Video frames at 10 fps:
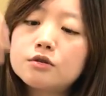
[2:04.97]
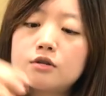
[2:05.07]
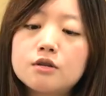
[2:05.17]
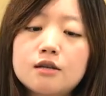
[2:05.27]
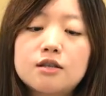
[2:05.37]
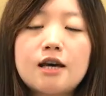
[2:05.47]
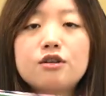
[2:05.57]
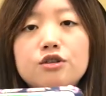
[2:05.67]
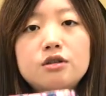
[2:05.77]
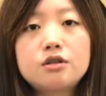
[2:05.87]
just
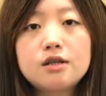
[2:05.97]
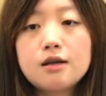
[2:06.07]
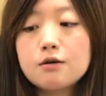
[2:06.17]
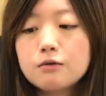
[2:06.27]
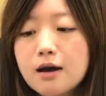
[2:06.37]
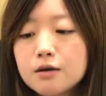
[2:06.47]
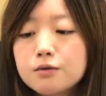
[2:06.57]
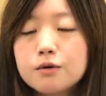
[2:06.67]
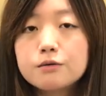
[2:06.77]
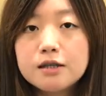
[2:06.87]
attach it
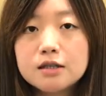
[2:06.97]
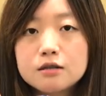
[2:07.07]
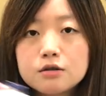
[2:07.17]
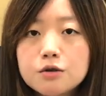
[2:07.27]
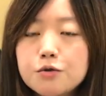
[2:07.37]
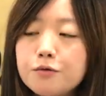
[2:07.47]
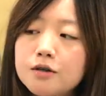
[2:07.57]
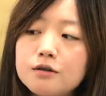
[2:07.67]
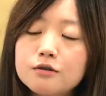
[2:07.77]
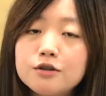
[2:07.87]
around your wrist so you
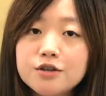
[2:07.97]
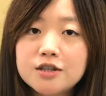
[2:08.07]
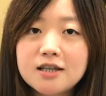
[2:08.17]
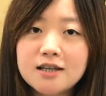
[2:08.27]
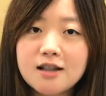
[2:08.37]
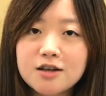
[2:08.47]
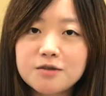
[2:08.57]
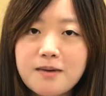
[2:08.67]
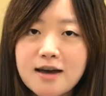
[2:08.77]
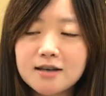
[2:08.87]
wouldn't lose the
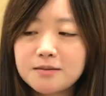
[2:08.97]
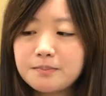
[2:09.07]
clutch bag.